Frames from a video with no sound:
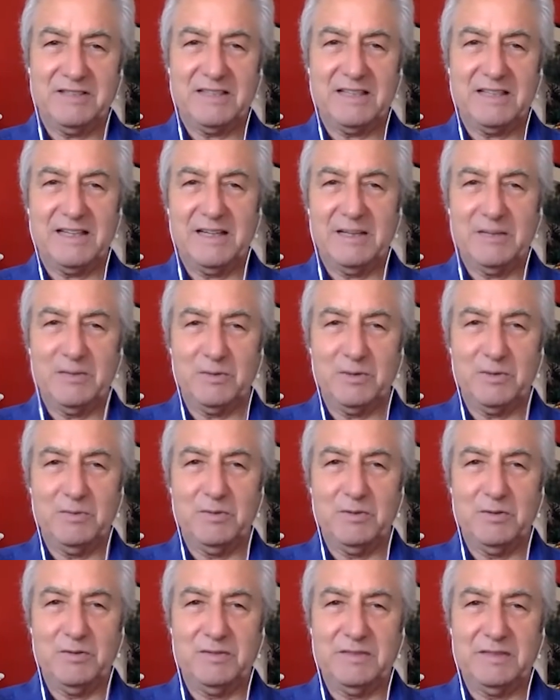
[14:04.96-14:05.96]
a Hollywood
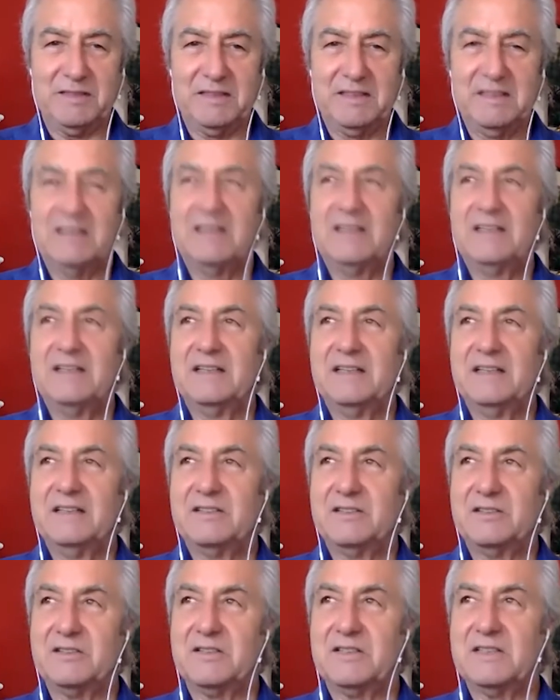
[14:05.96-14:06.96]
movie.
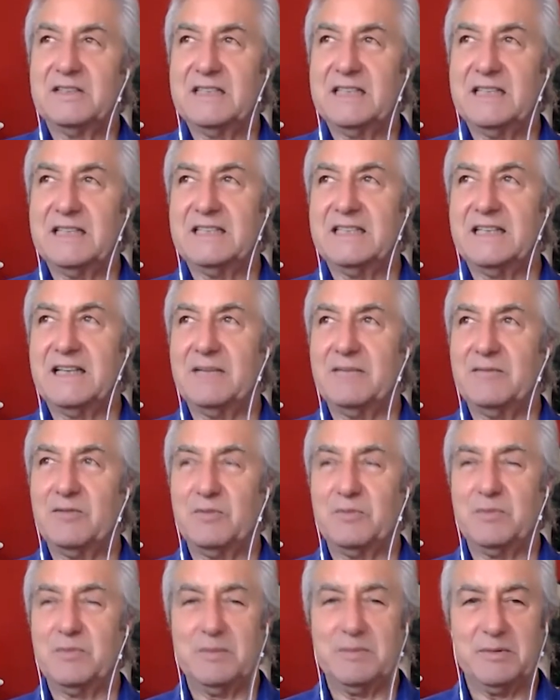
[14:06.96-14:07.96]
So it's going to take time for
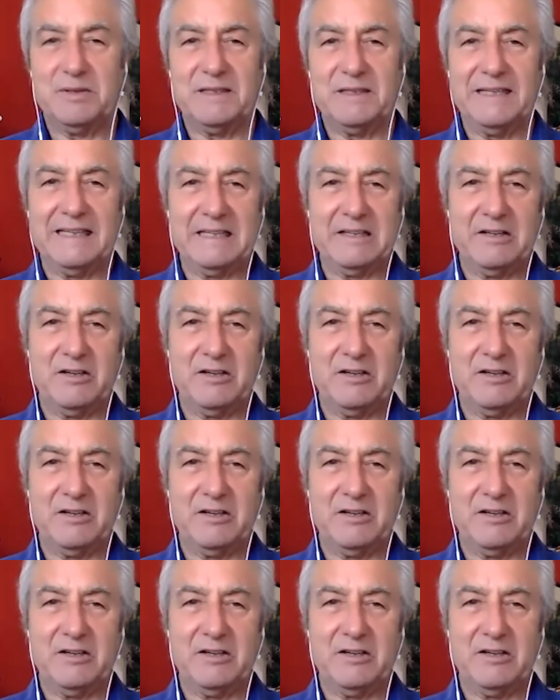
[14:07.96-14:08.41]
people to let